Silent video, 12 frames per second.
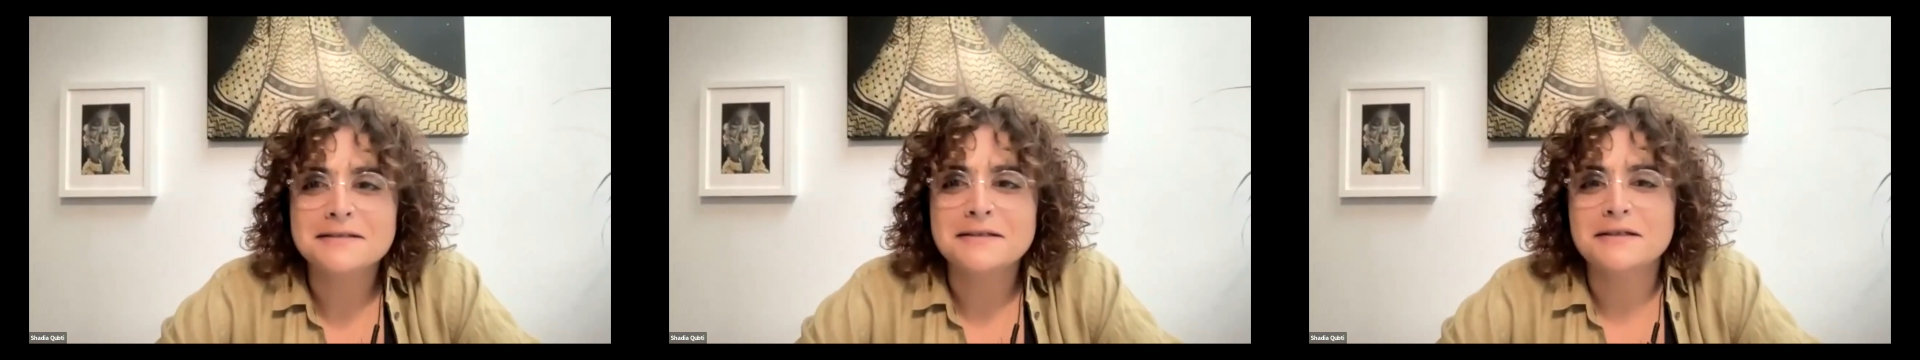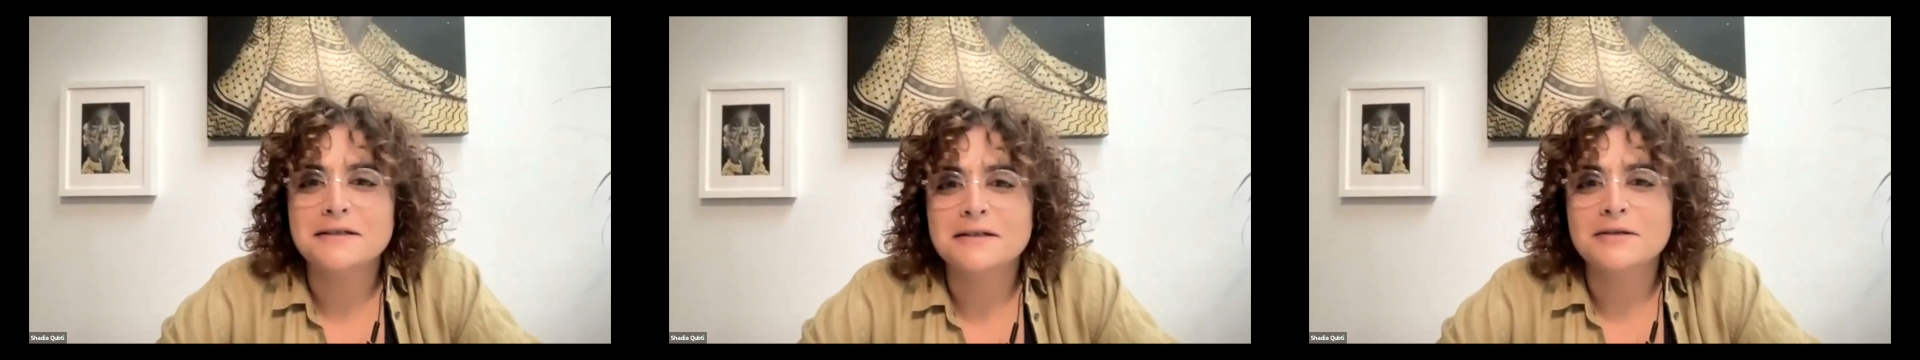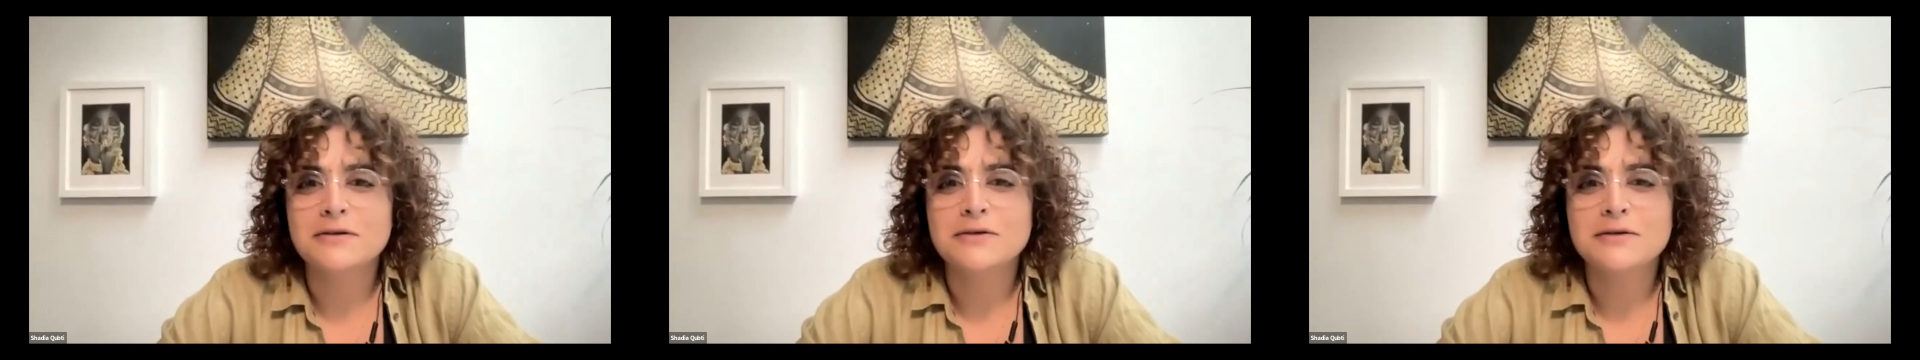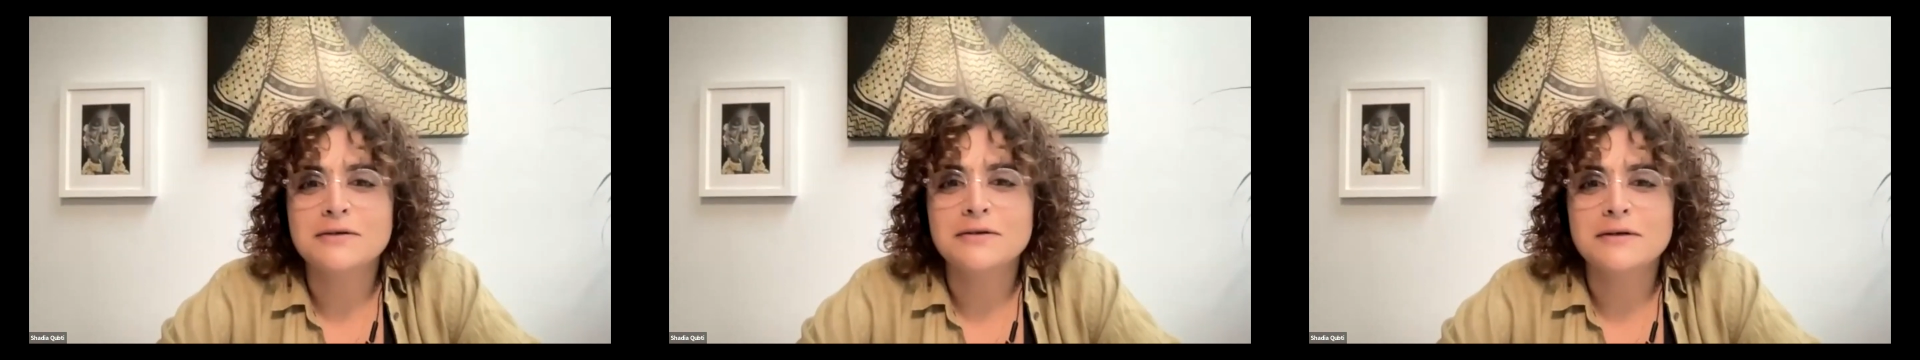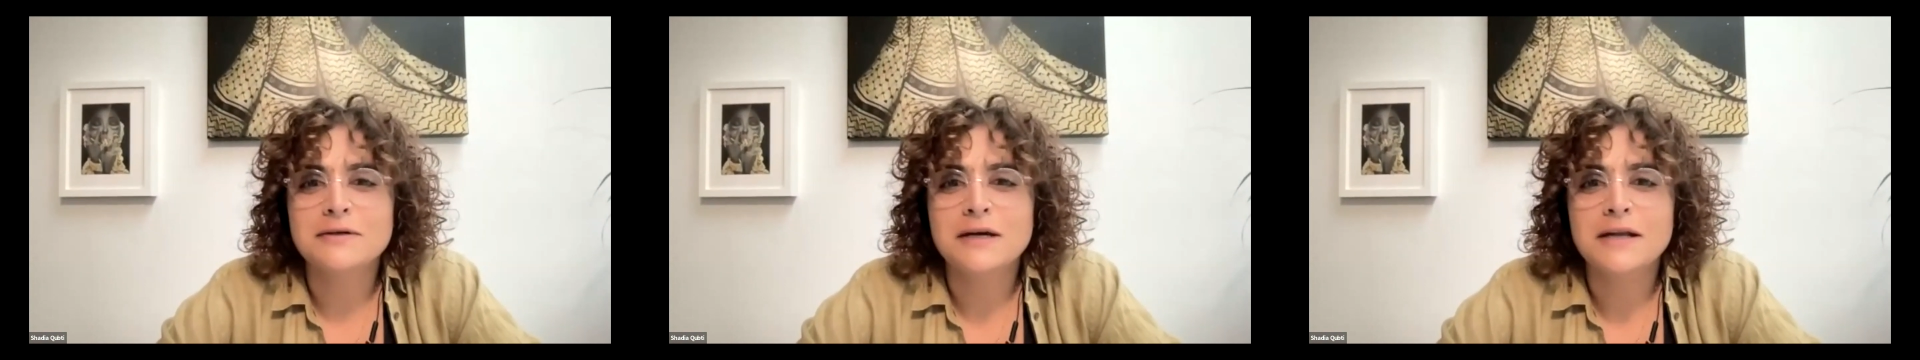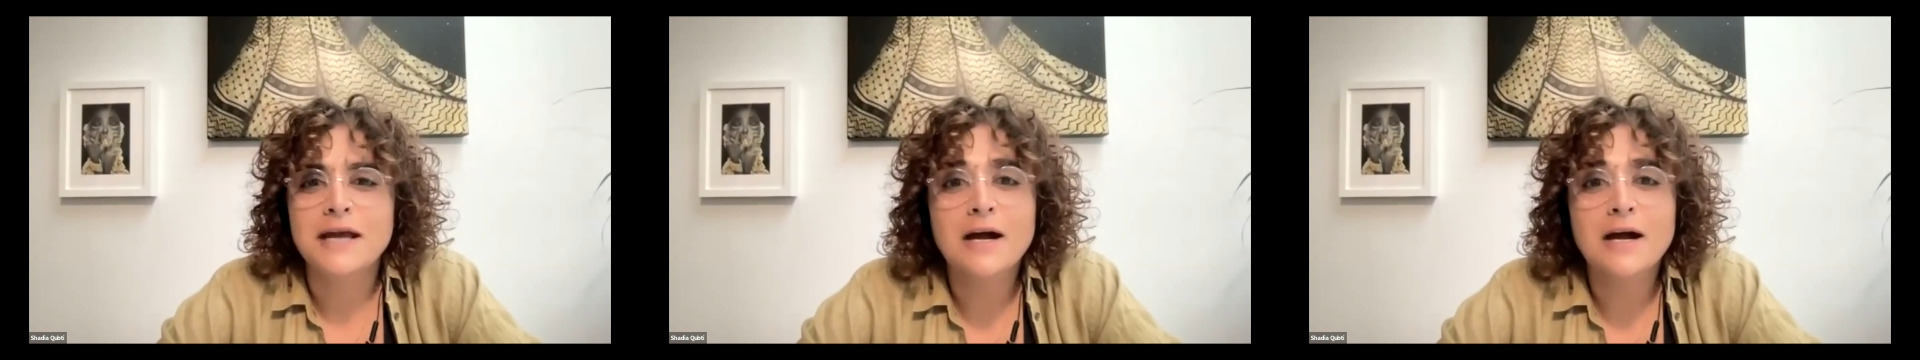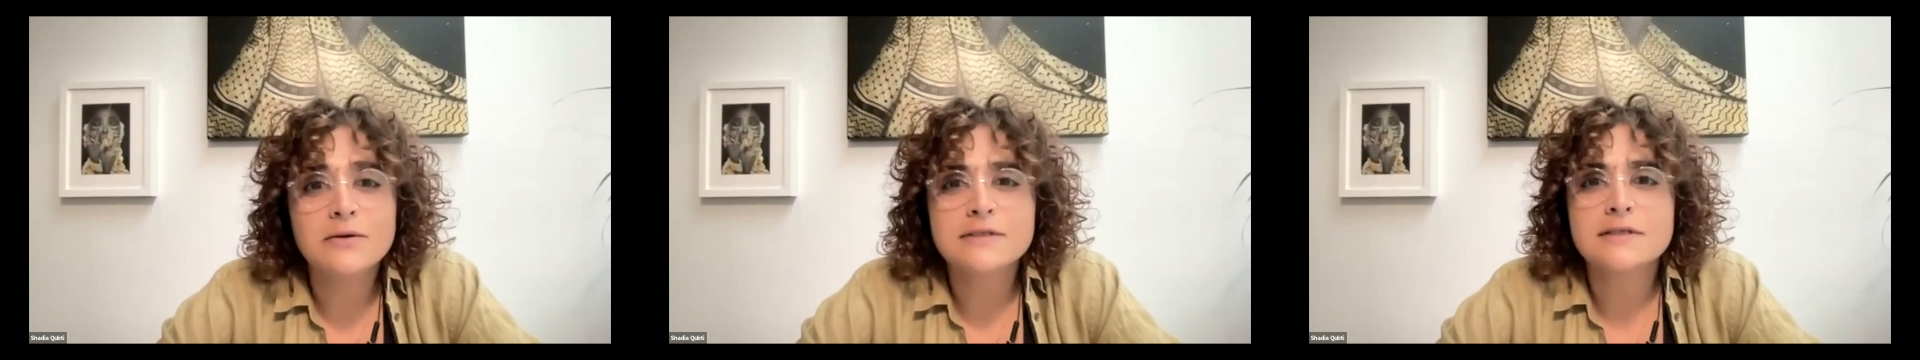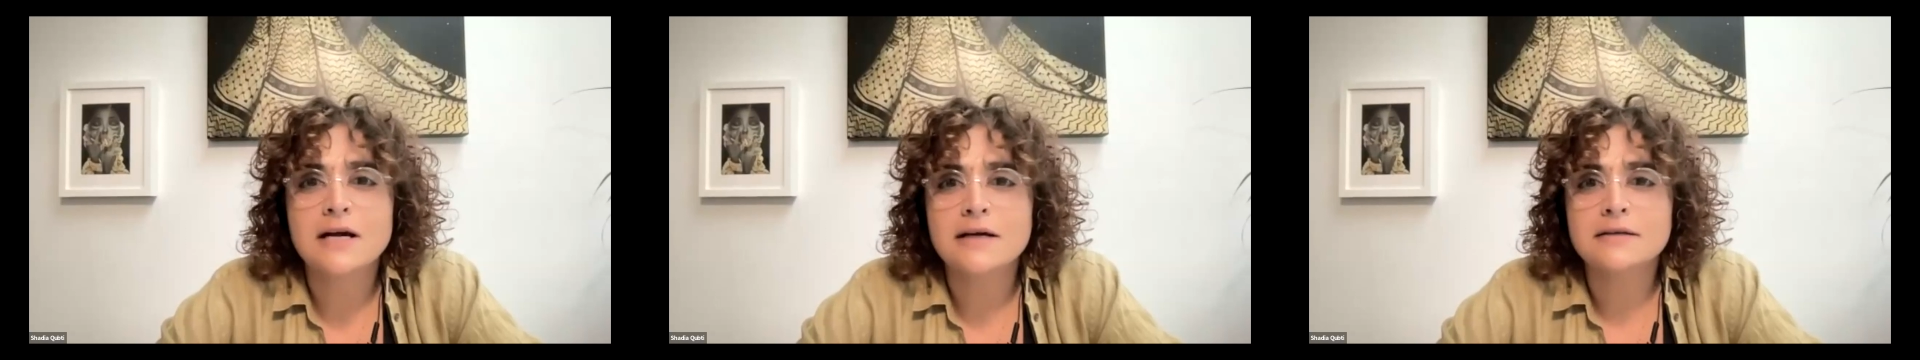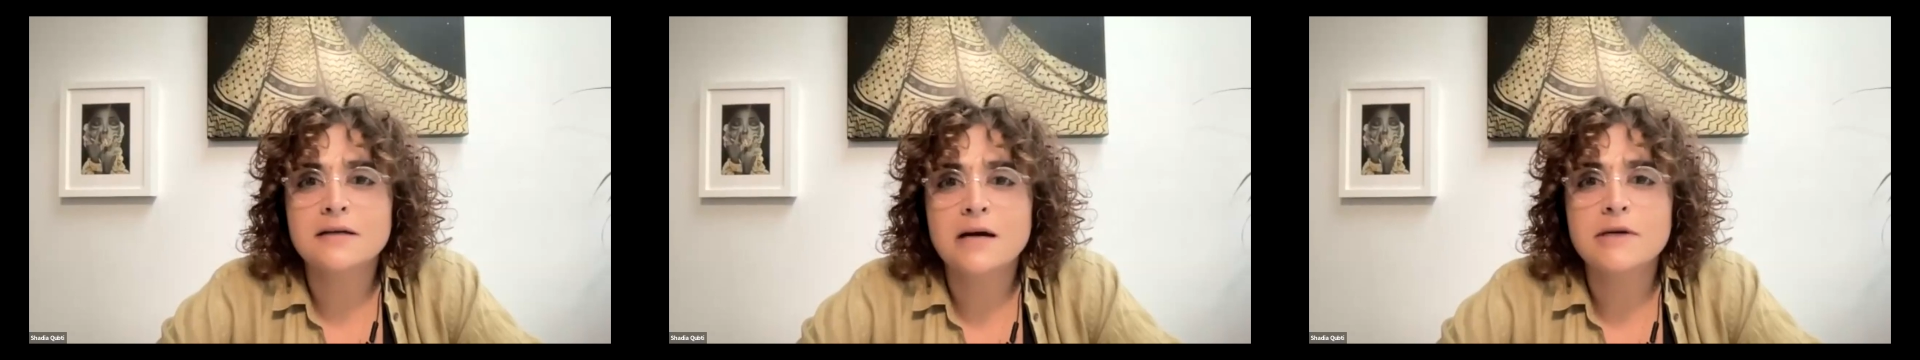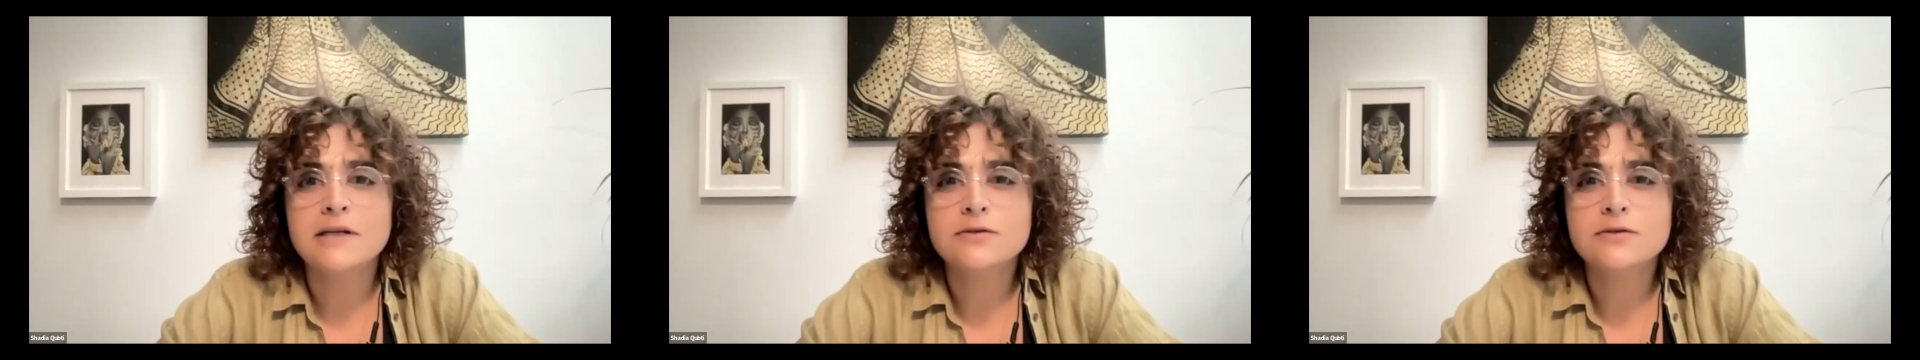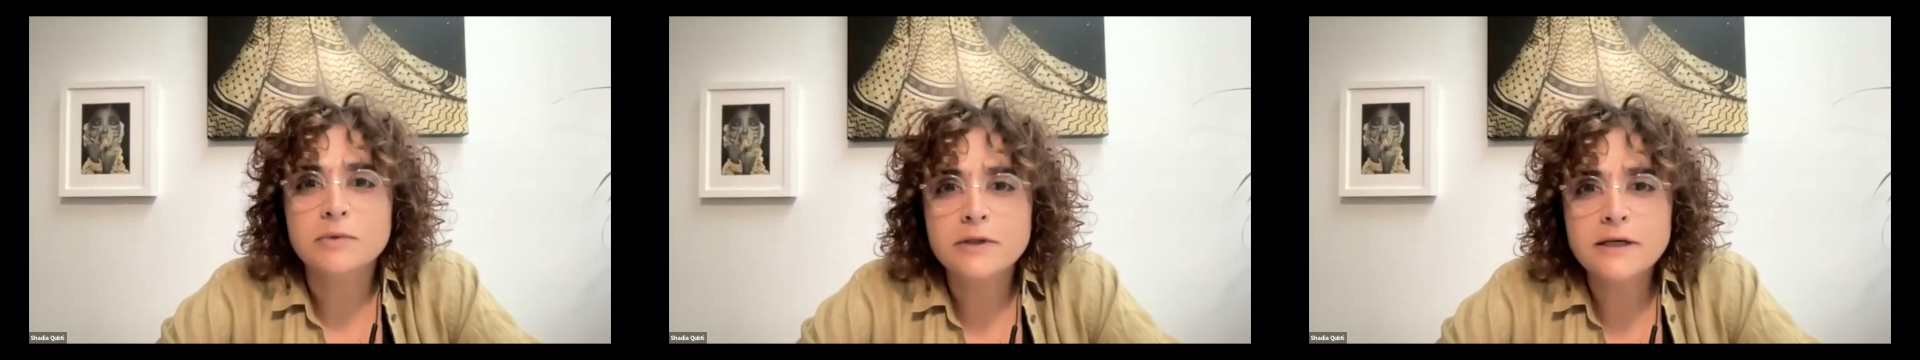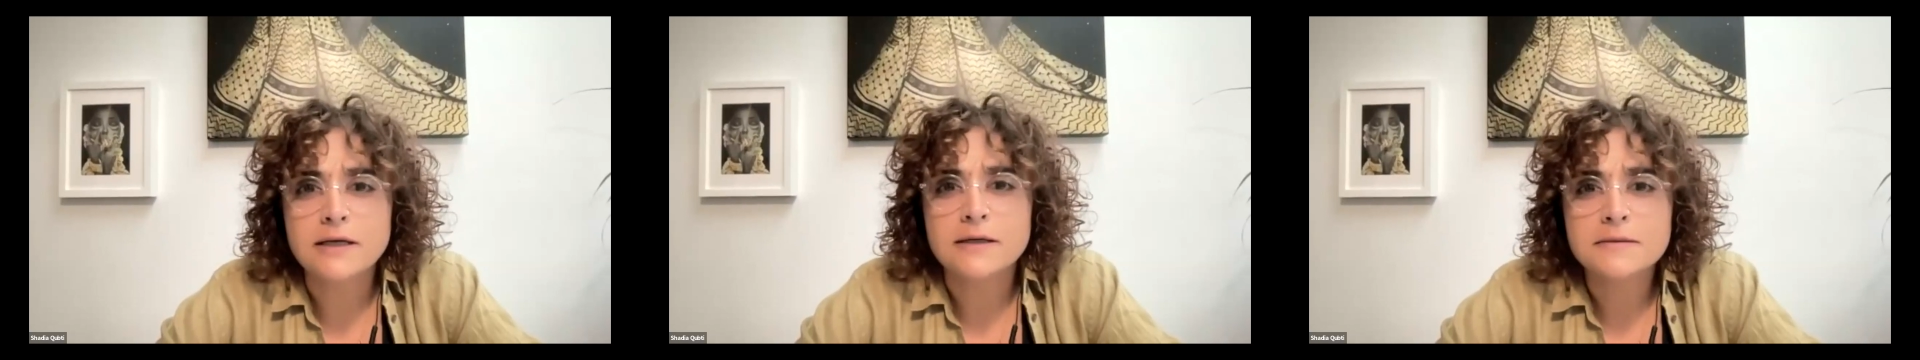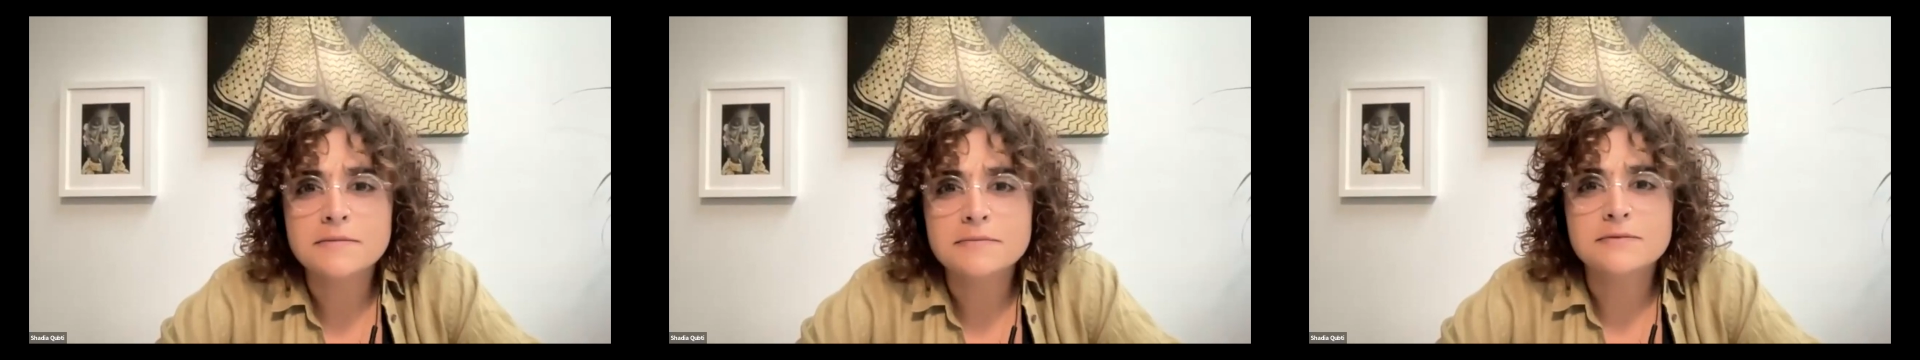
And how does that come into play?